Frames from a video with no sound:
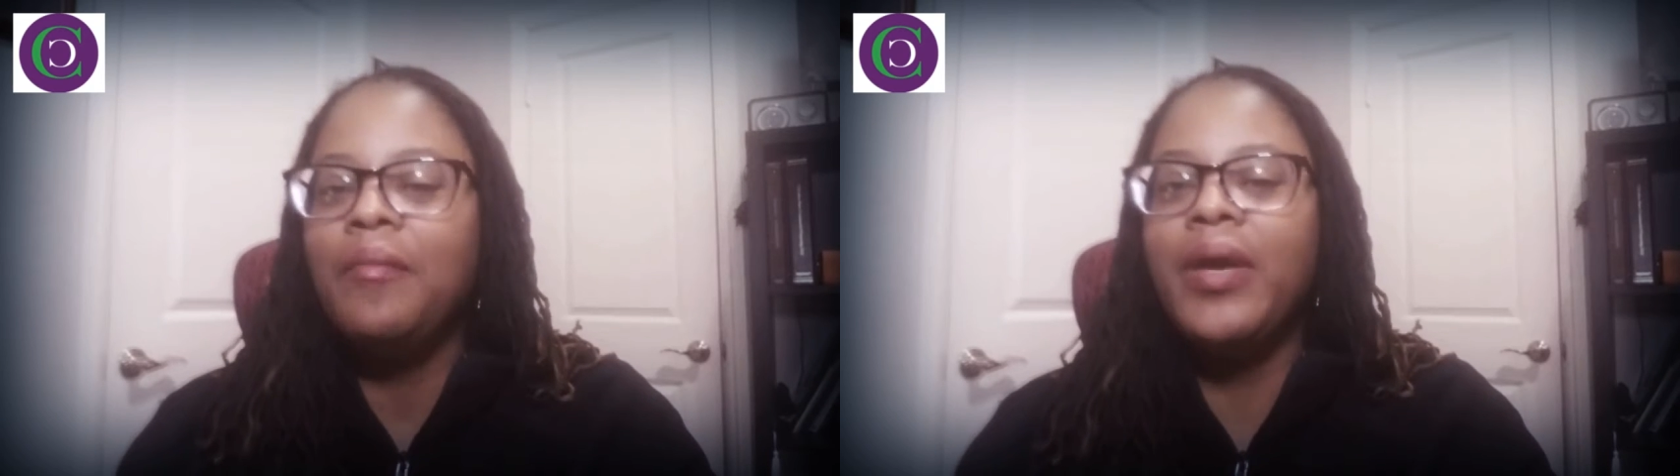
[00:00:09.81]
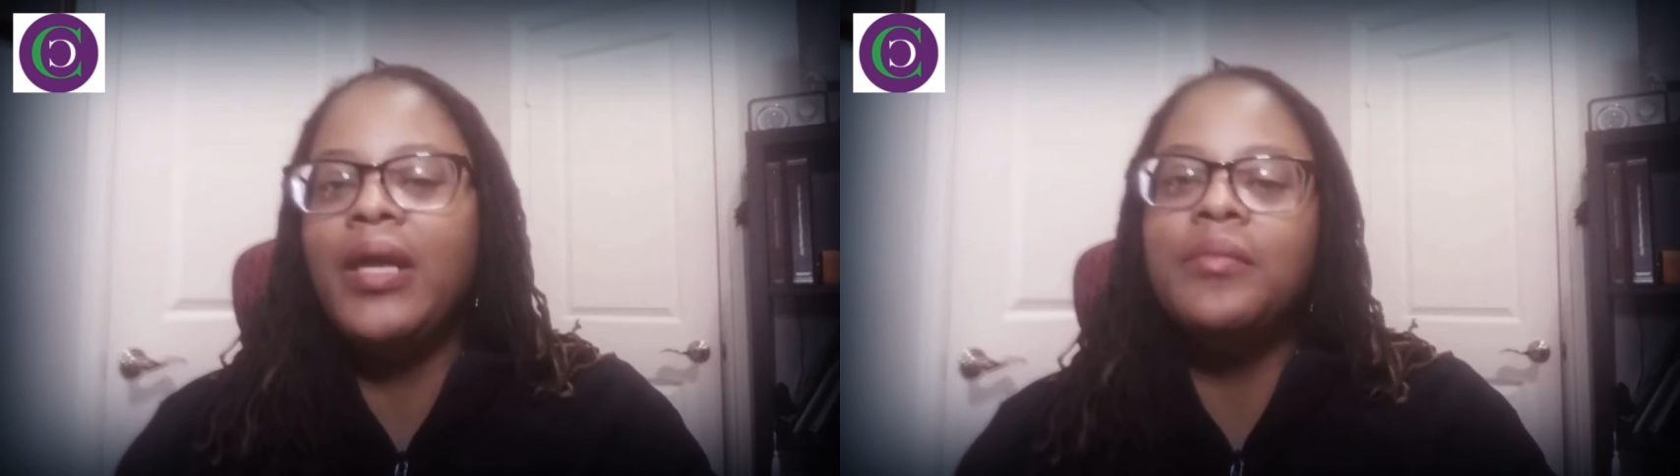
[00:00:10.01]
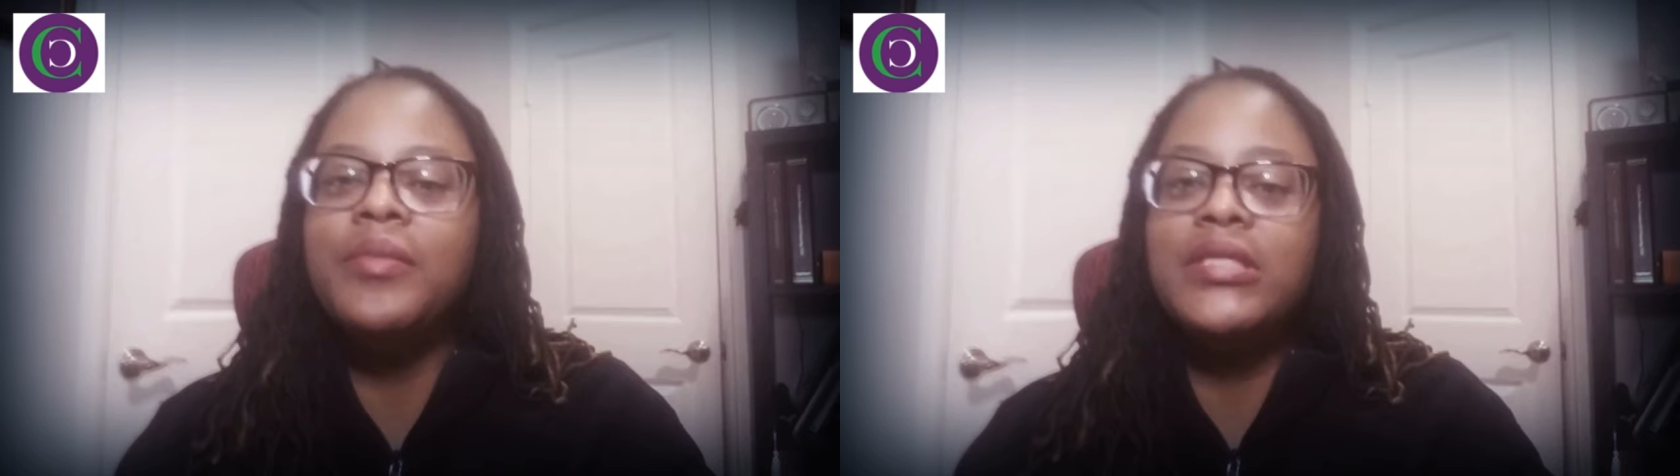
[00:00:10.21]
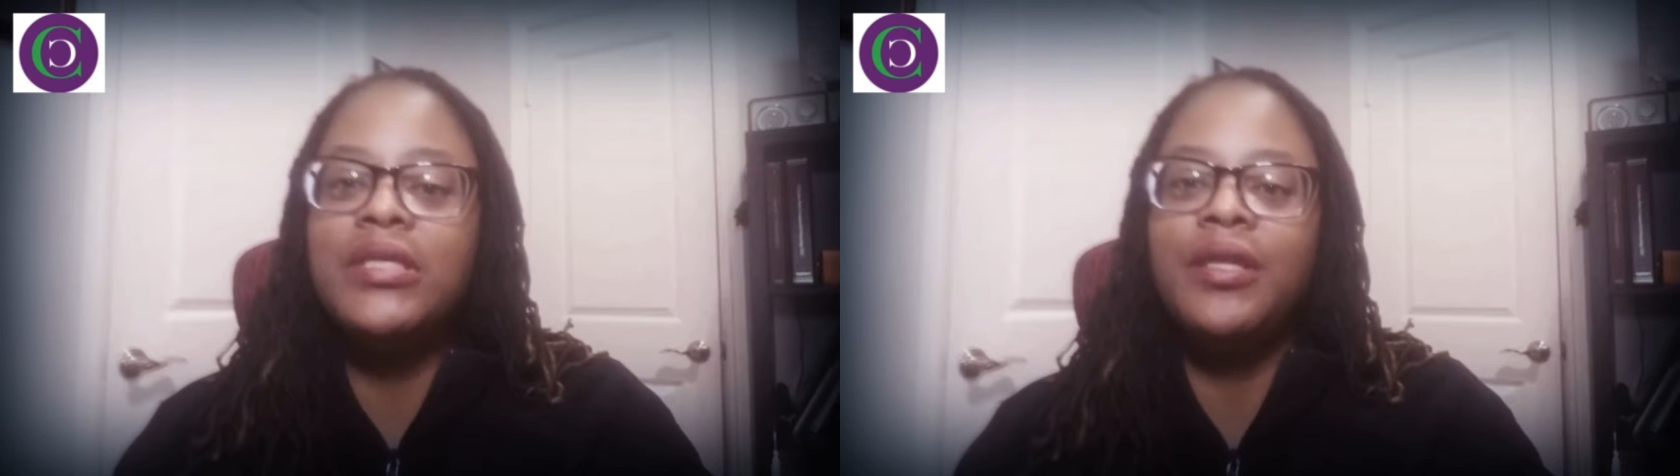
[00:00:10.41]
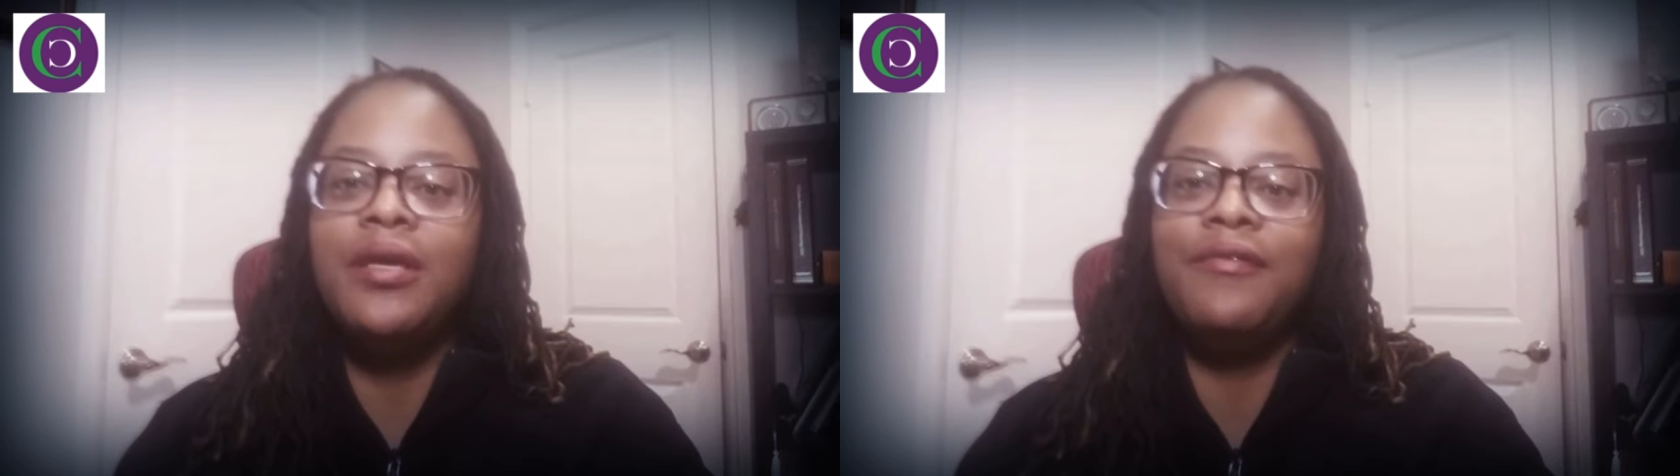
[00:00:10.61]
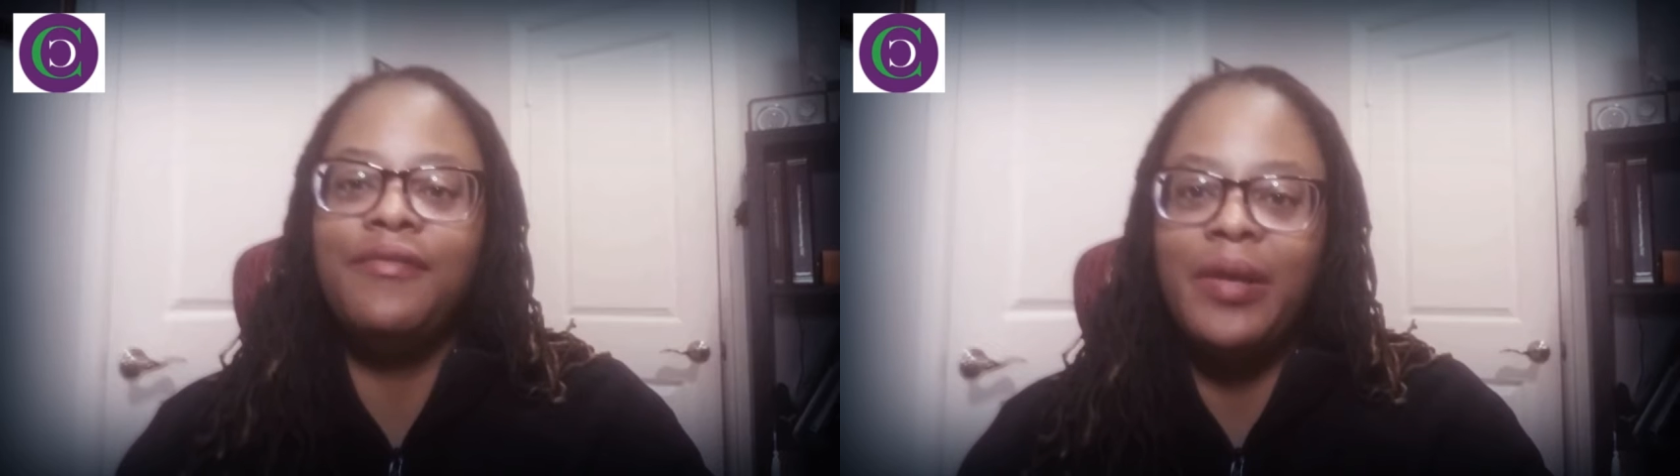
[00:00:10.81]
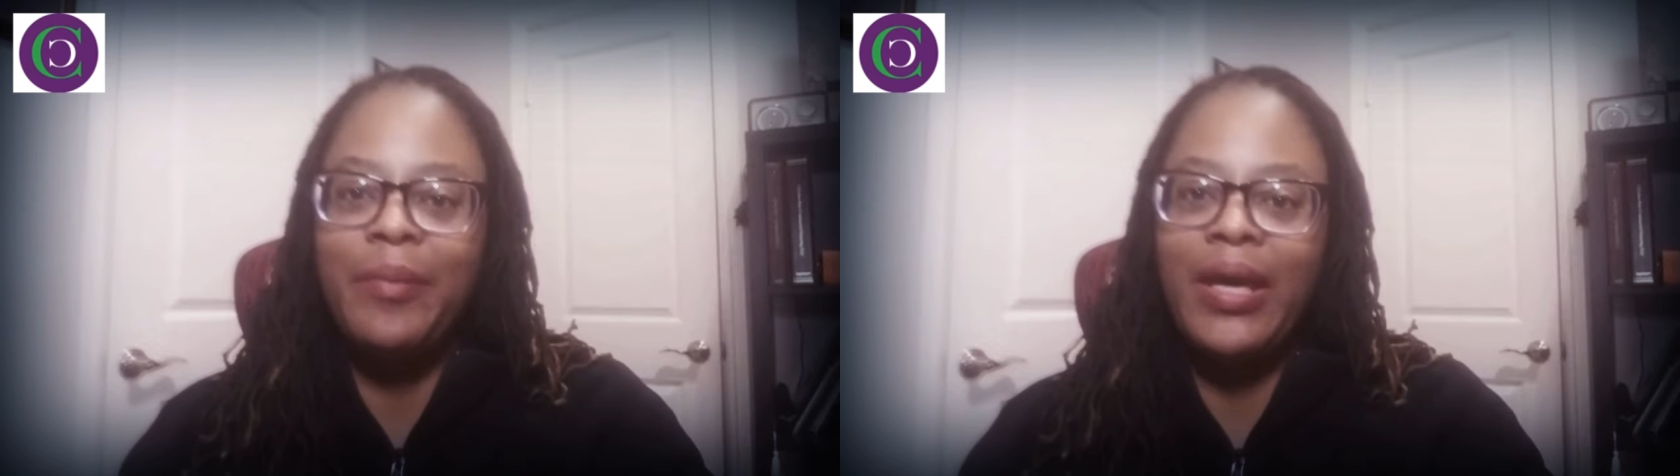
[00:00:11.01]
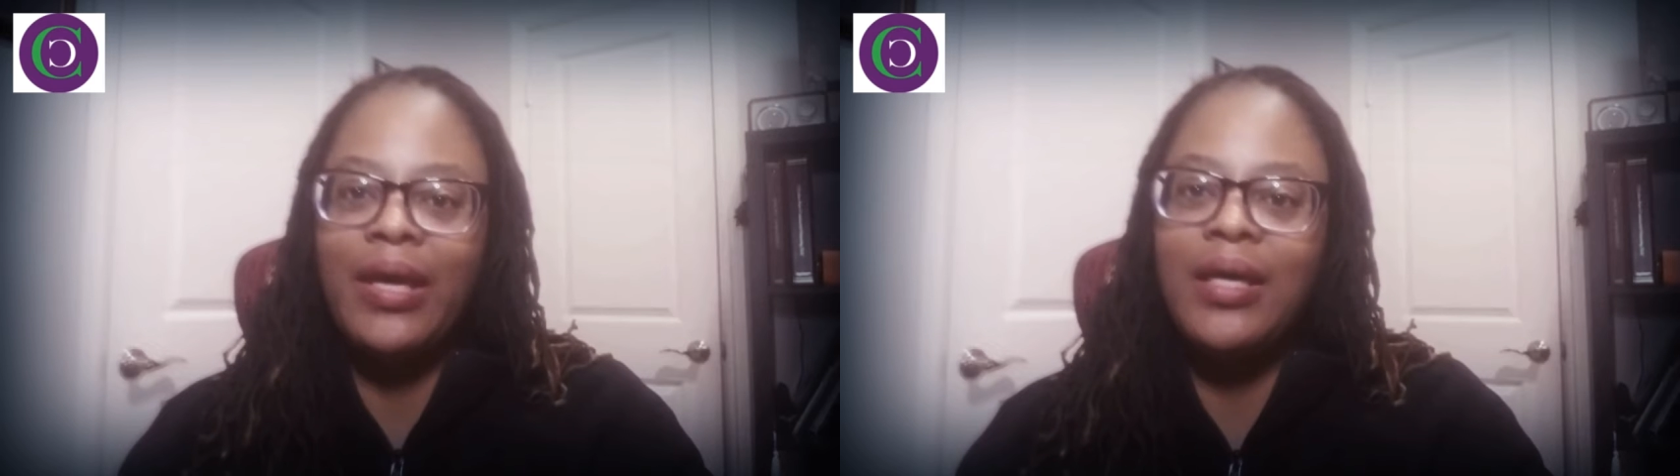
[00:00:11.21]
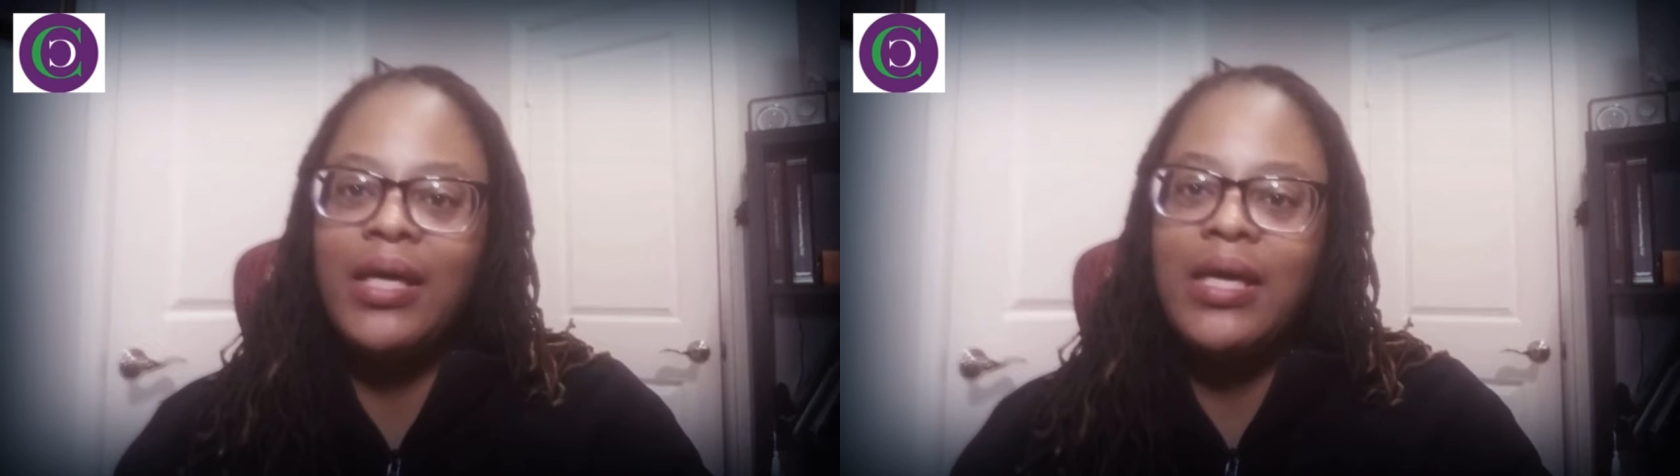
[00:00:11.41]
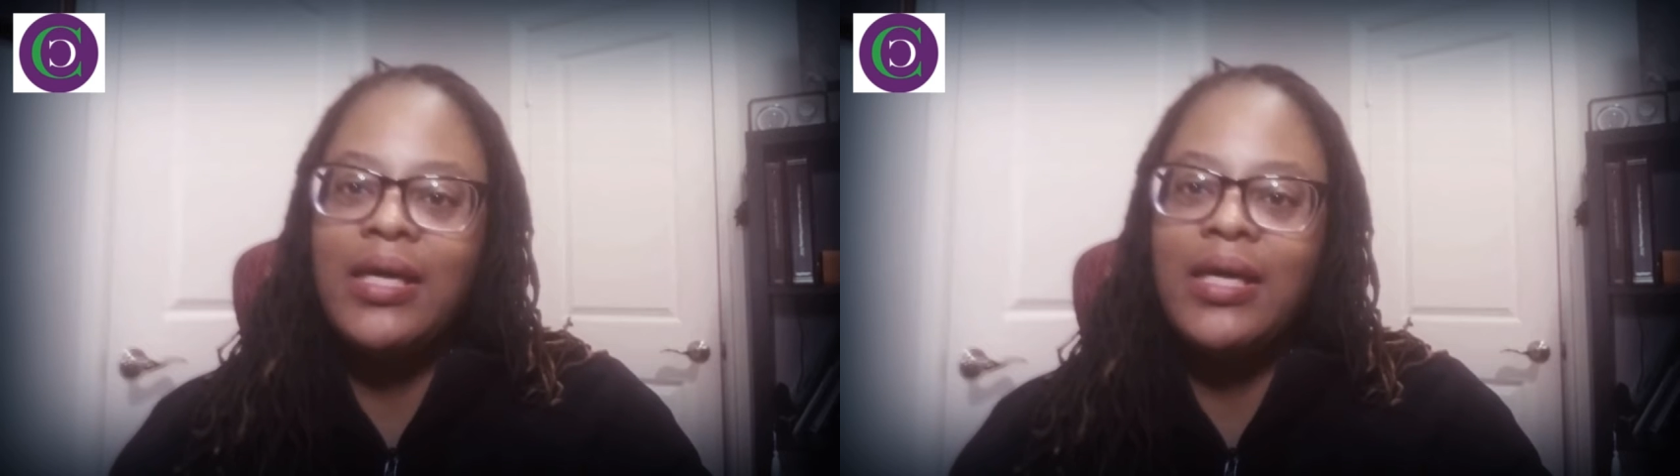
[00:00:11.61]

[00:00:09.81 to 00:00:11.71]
My name is Cynthia Fleming,